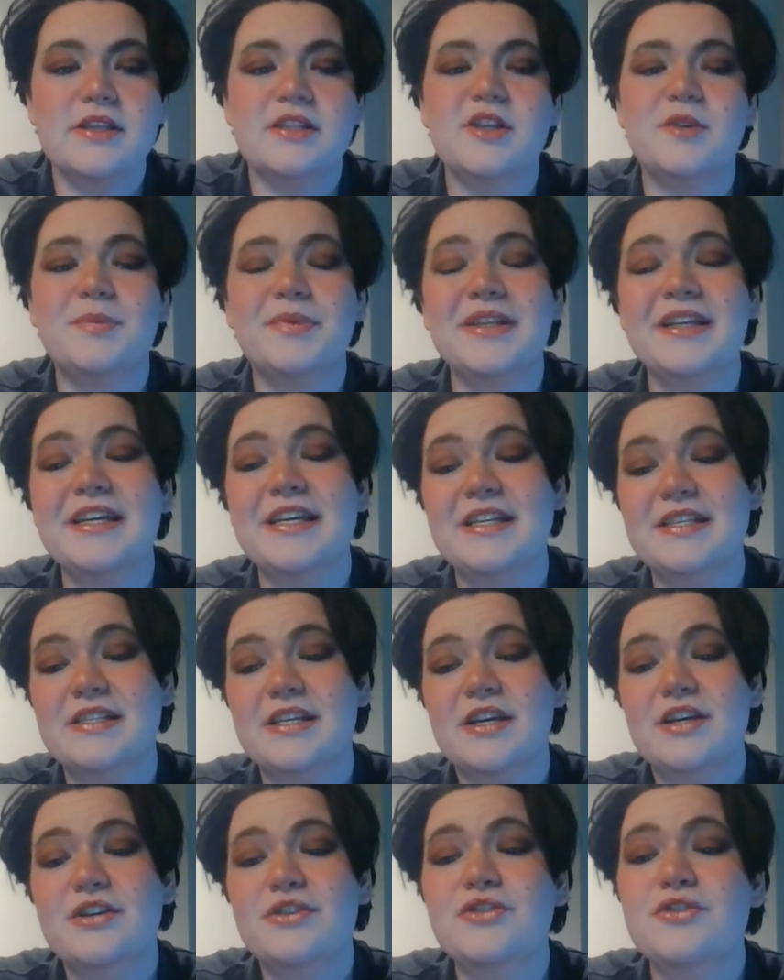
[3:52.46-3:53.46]
So please
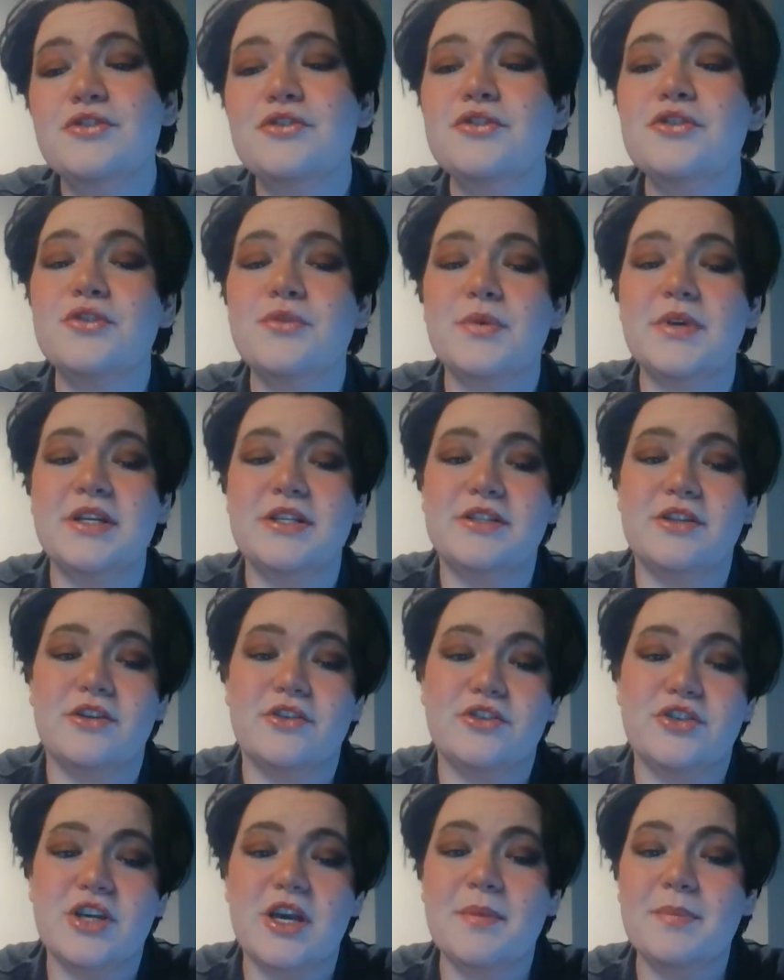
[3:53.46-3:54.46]
do your
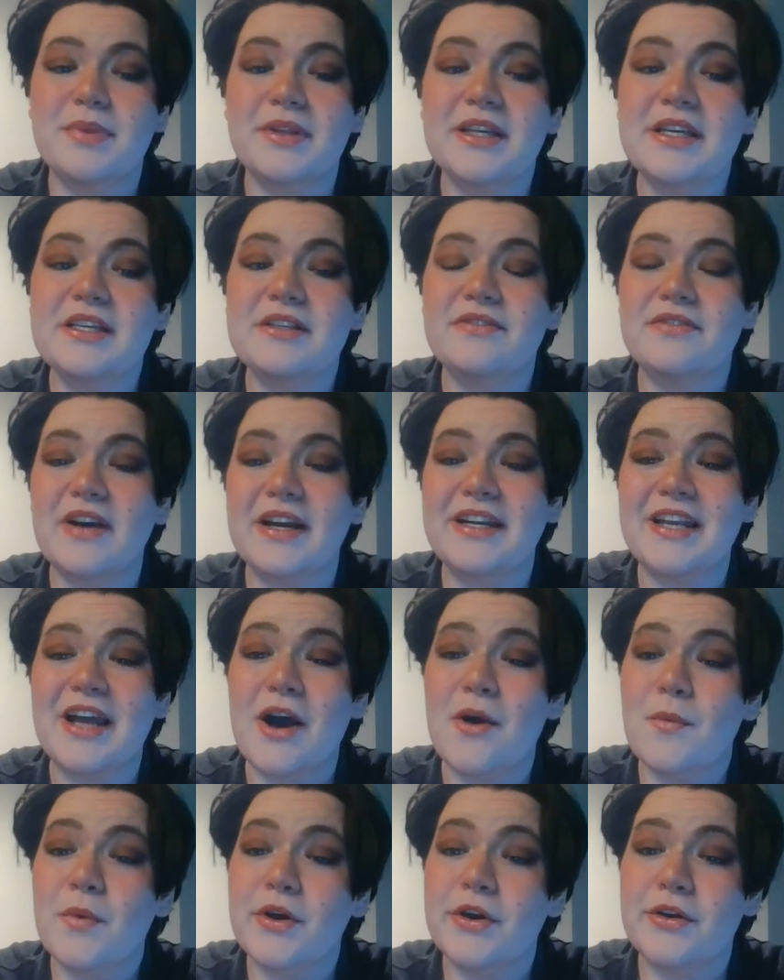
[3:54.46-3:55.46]
research and please find
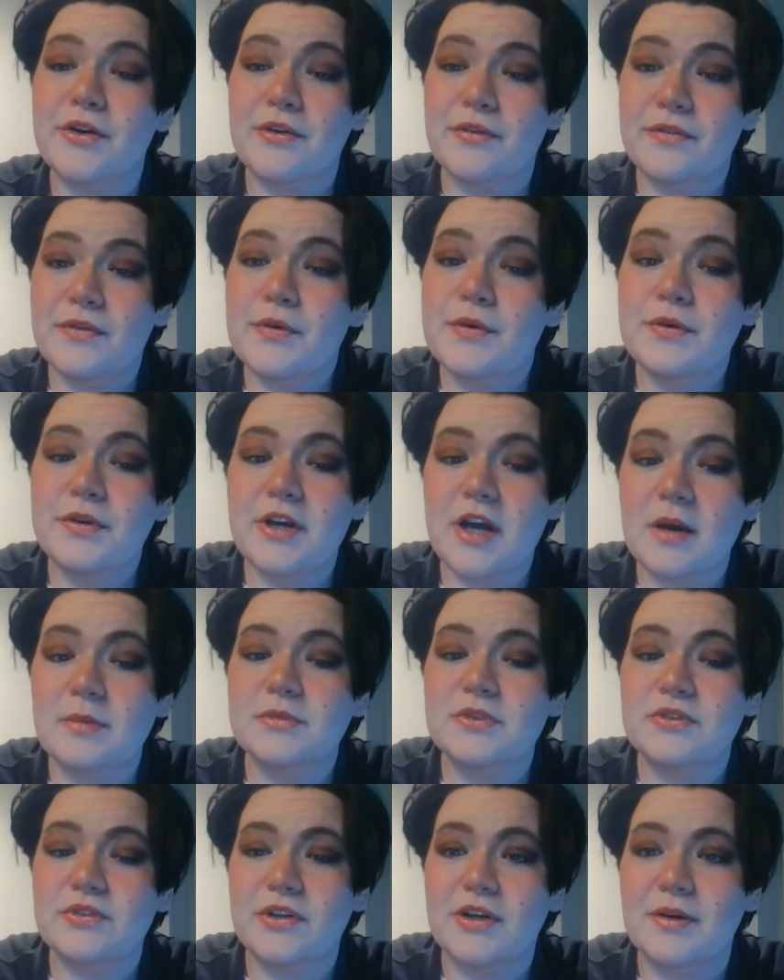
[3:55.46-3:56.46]
out where your food
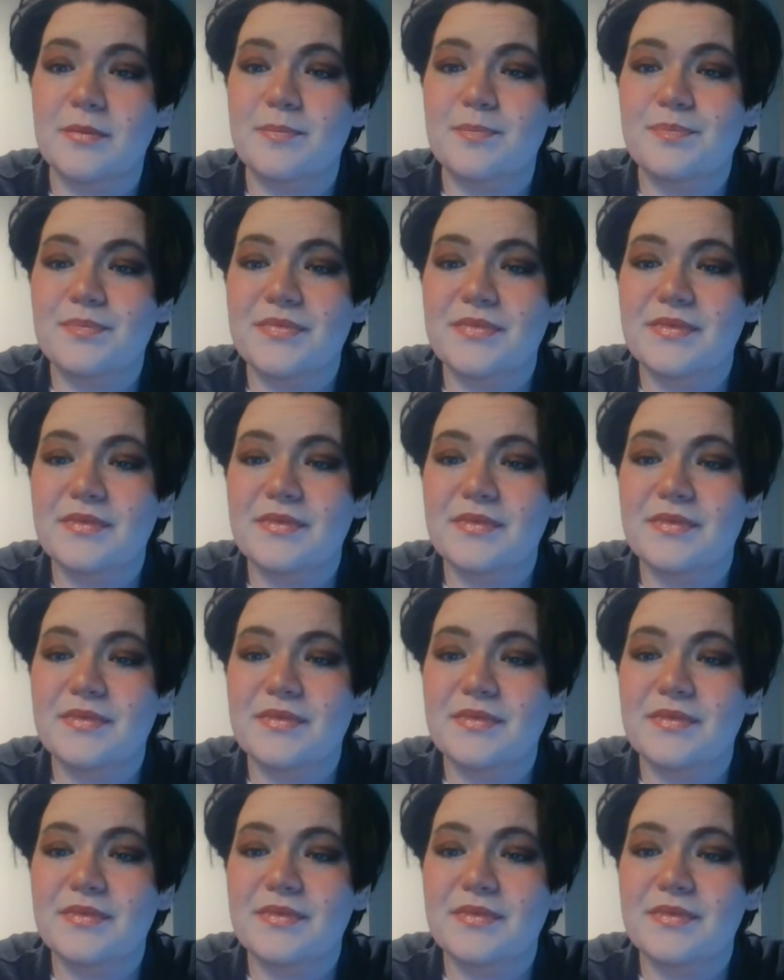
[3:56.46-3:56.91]
comes from.